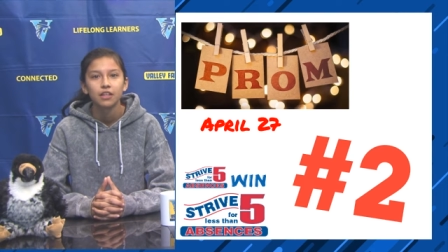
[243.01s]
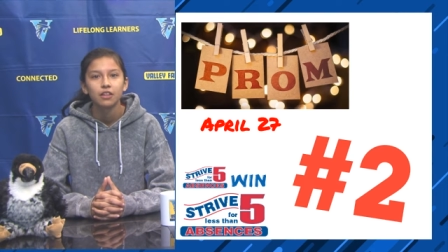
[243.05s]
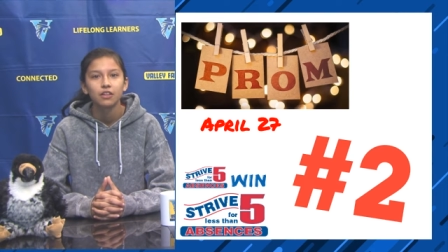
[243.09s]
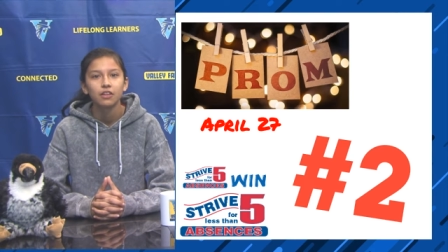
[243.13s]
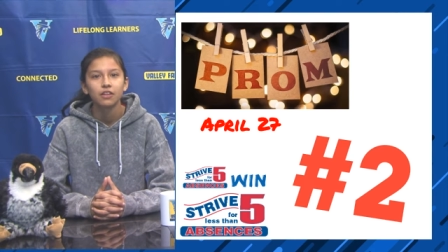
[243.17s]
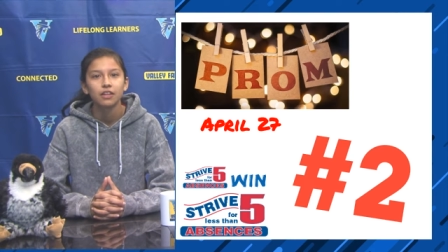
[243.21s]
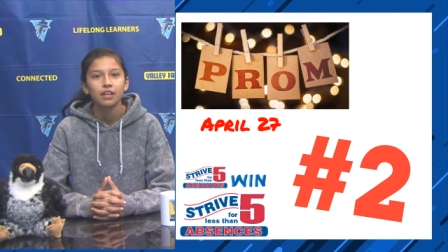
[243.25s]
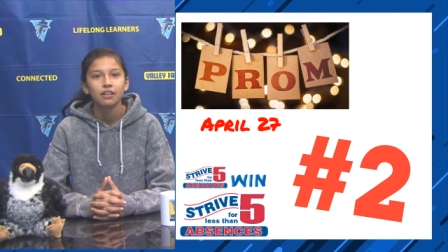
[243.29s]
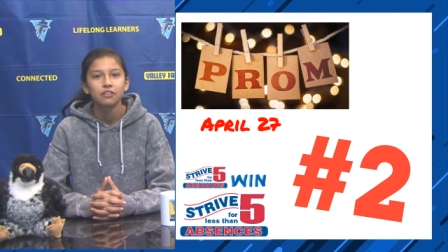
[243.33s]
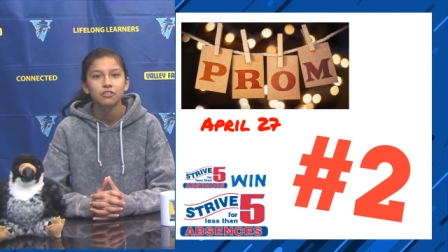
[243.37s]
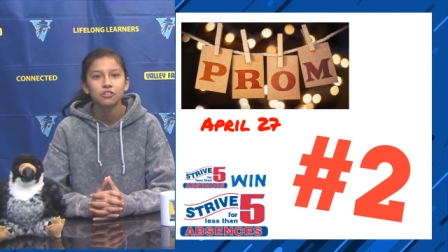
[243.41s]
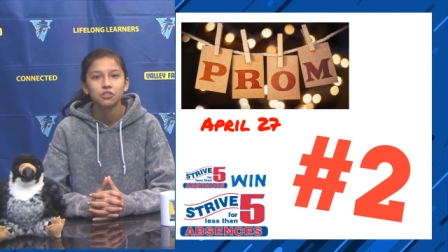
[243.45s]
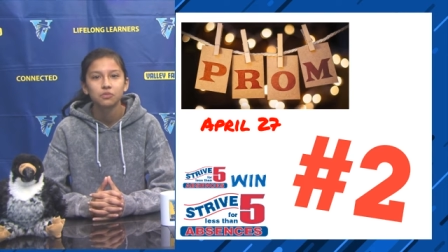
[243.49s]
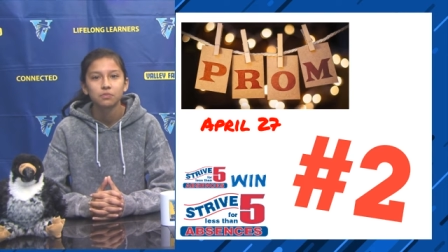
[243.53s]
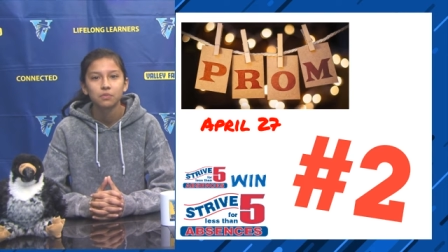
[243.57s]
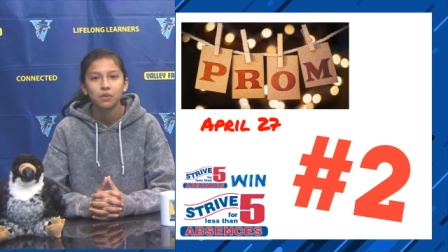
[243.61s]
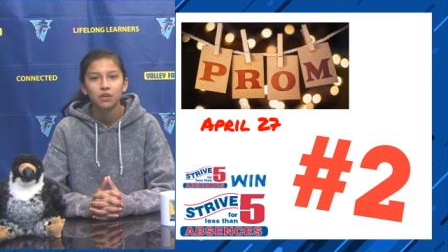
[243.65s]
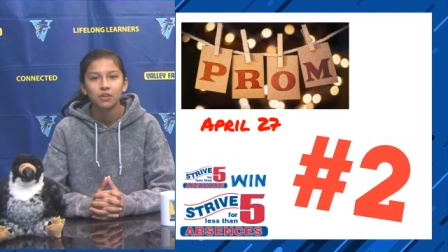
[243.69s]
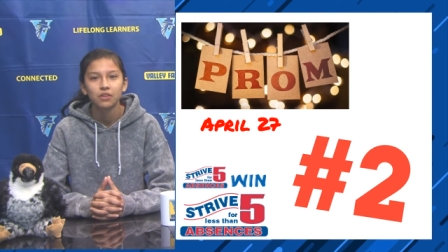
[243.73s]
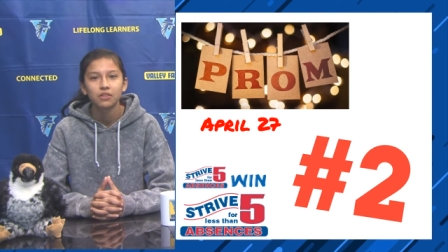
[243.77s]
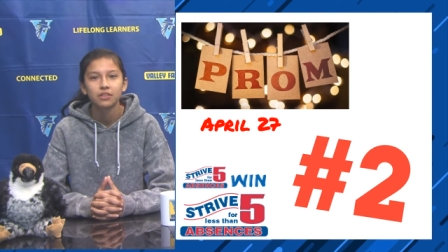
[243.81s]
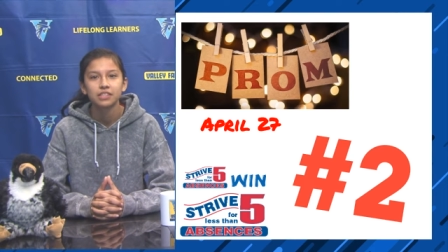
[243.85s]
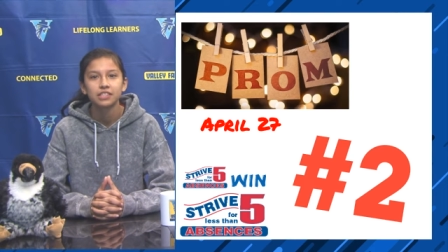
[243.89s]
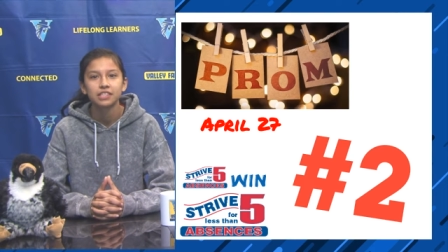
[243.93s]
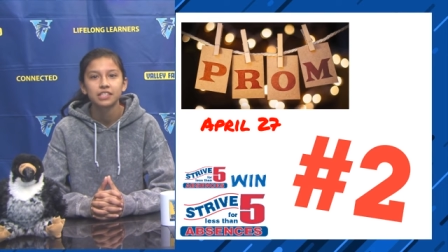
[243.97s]
Look out
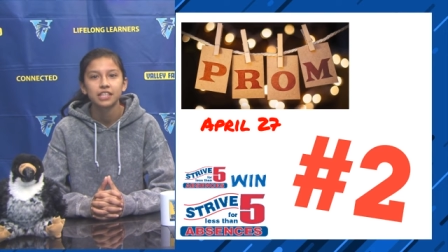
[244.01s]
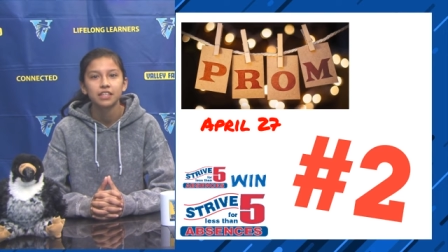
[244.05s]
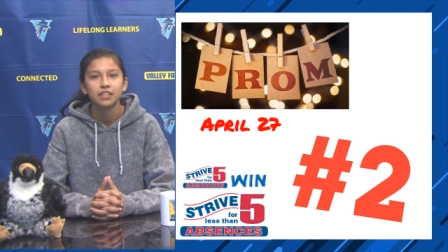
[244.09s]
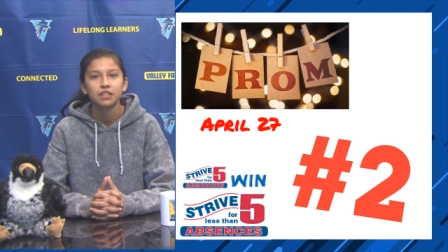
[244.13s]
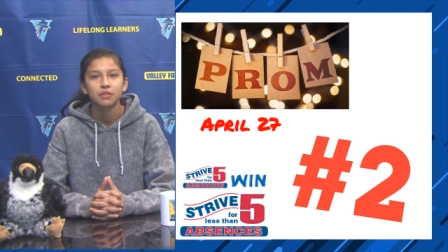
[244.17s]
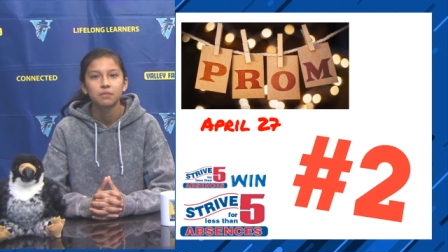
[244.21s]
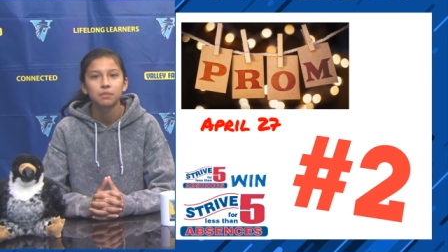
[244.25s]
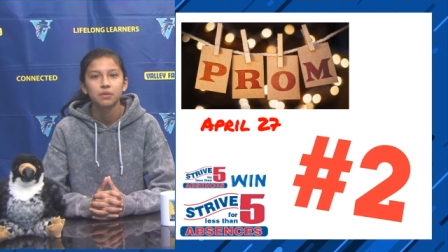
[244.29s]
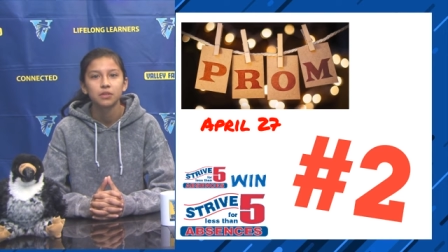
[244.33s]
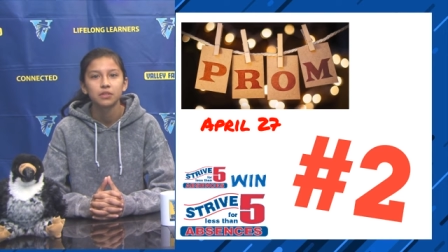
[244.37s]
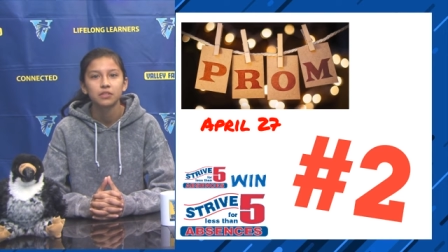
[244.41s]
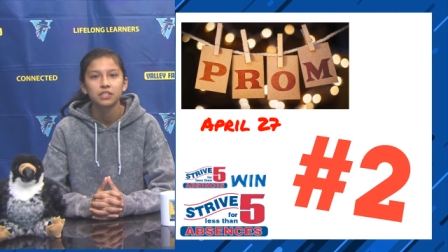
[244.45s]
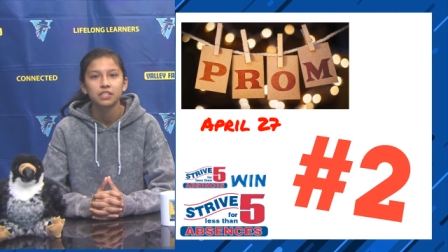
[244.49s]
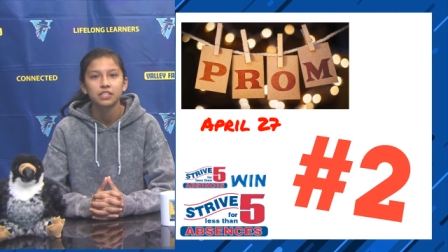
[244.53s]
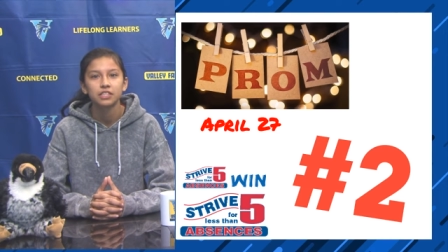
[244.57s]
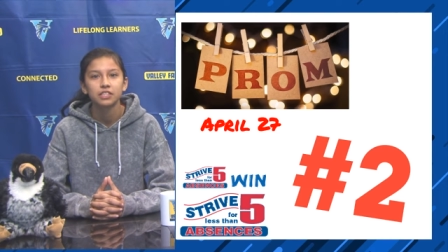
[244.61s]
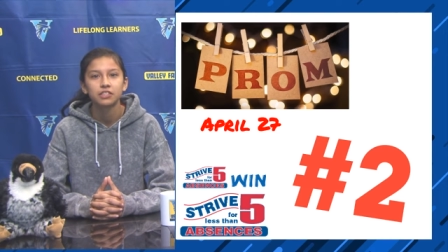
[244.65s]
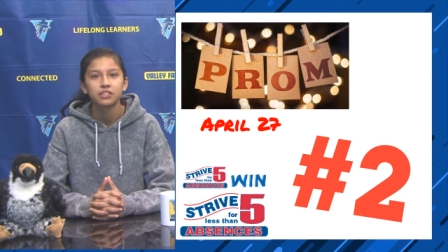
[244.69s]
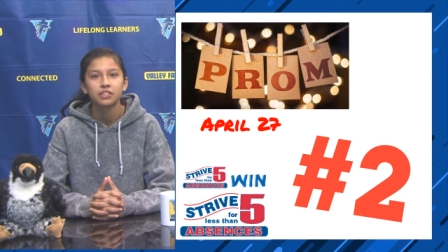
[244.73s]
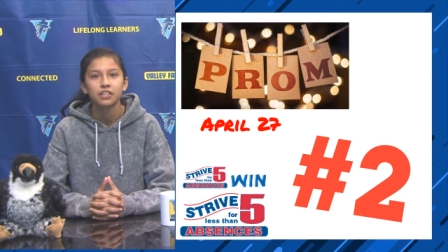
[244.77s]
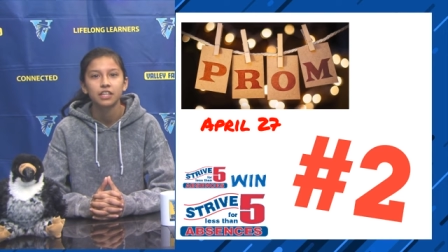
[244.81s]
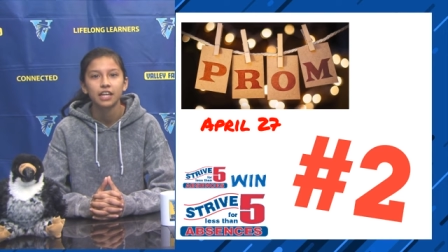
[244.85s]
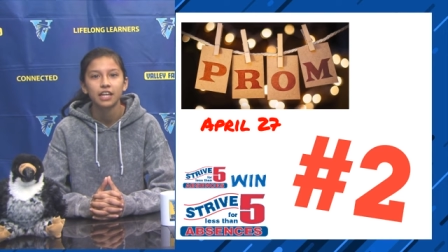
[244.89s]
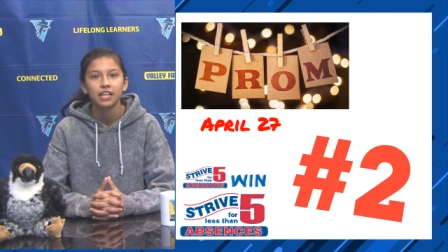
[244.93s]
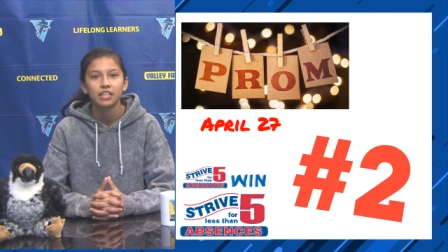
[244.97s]
tomorrow inside the buildings
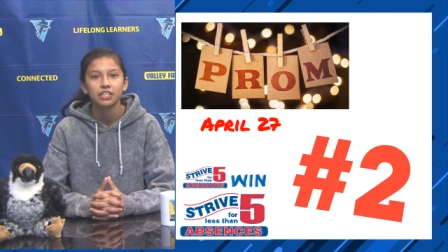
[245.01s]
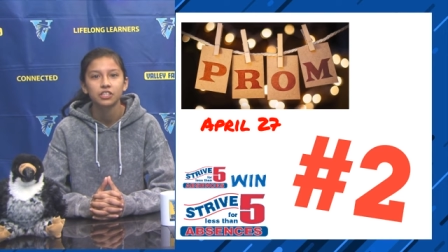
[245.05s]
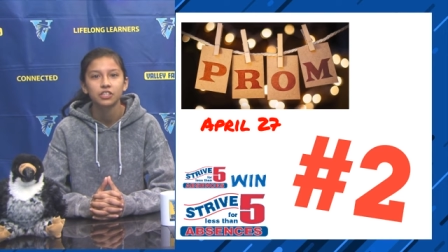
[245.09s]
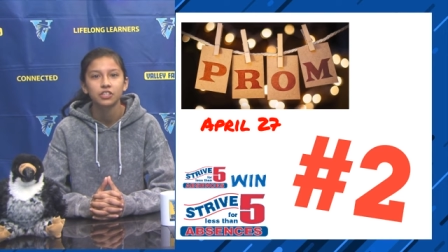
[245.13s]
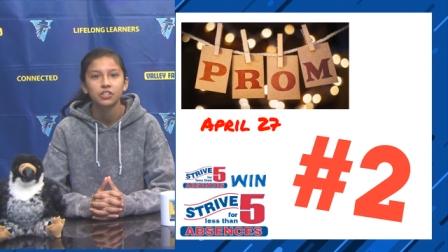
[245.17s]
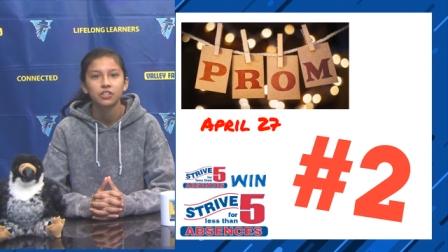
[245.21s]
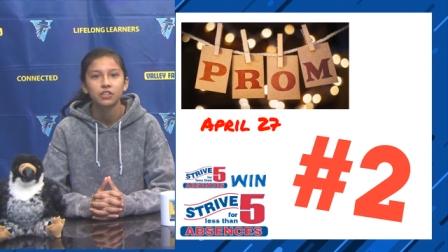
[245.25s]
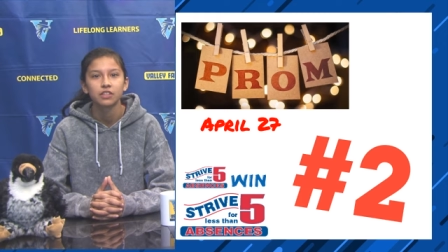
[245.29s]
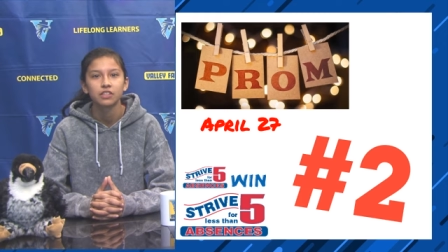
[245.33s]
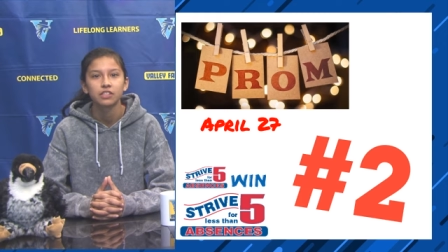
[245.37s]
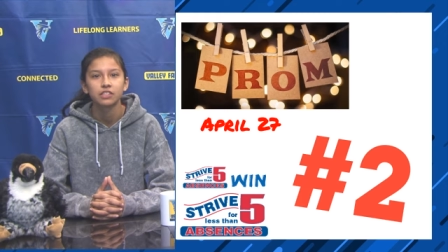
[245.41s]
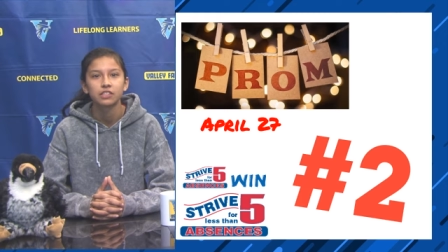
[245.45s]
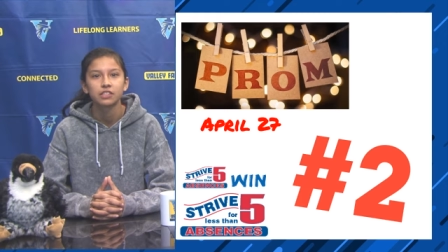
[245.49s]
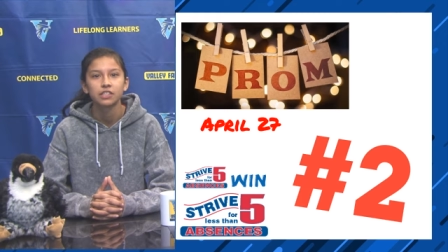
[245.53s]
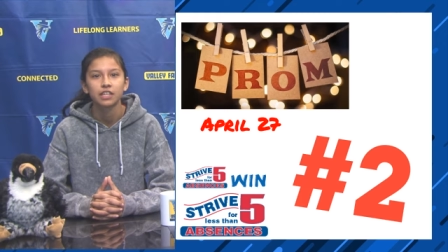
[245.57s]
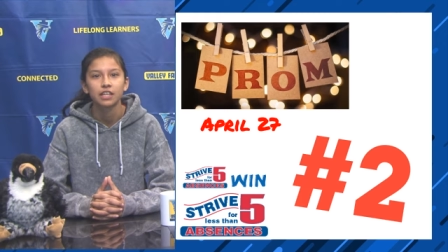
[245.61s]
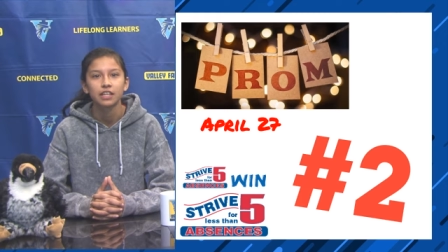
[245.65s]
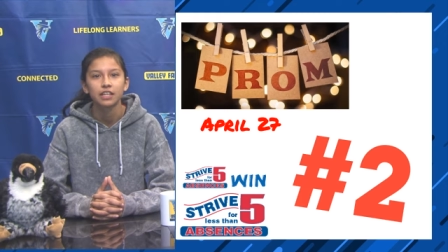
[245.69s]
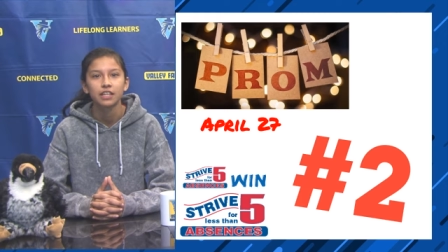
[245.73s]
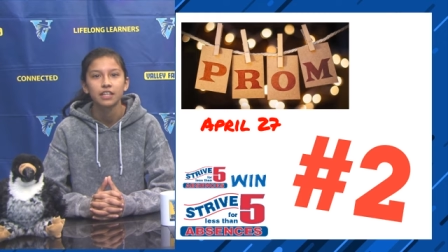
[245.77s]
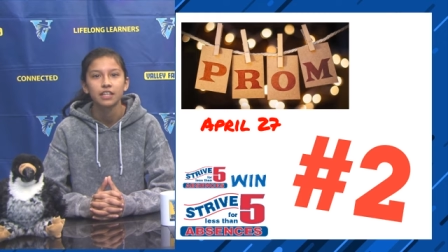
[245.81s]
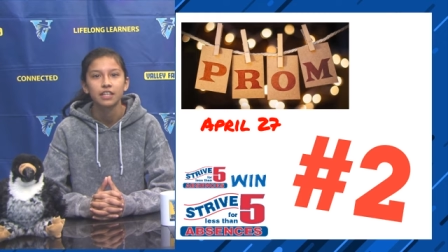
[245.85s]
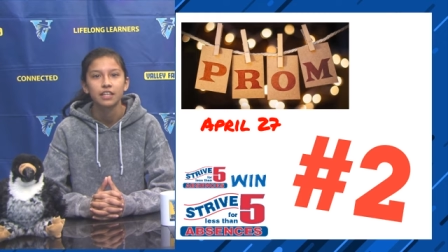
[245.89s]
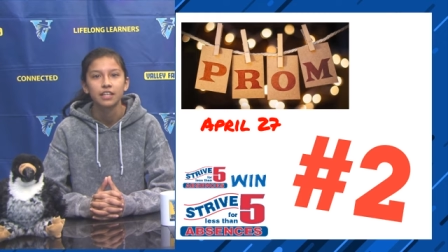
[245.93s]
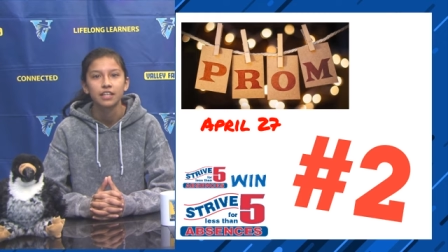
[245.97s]
to catch the
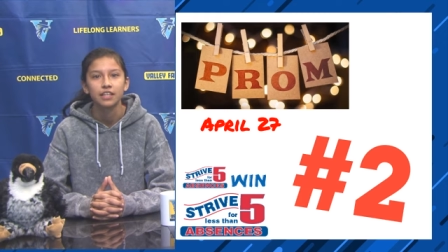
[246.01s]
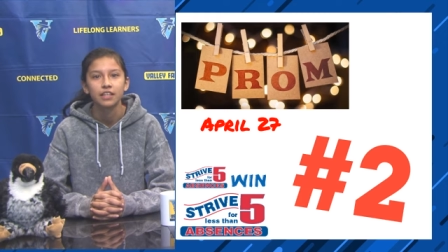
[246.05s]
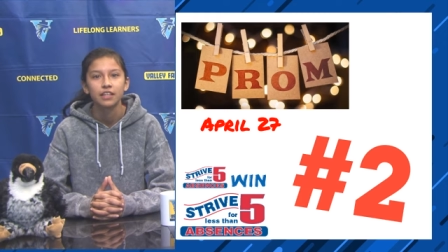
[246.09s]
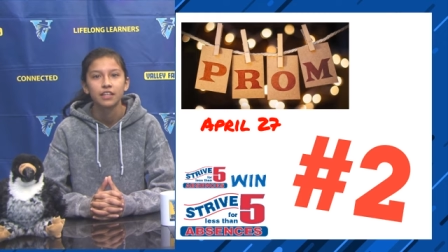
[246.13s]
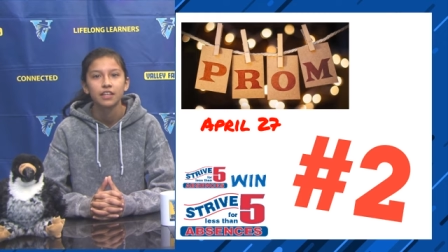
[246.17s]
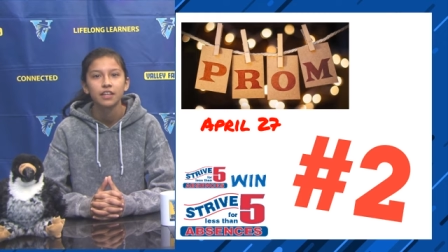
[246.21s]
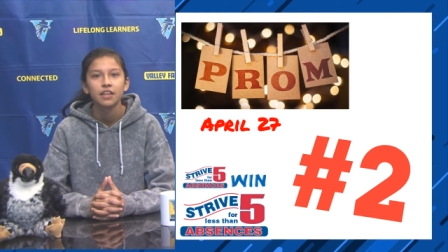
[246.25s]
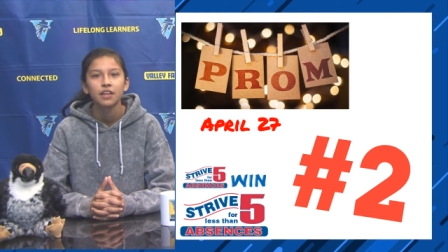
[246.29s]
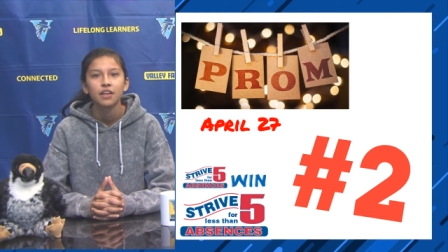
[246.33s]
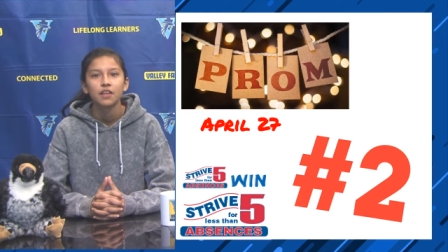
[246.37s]
second hint.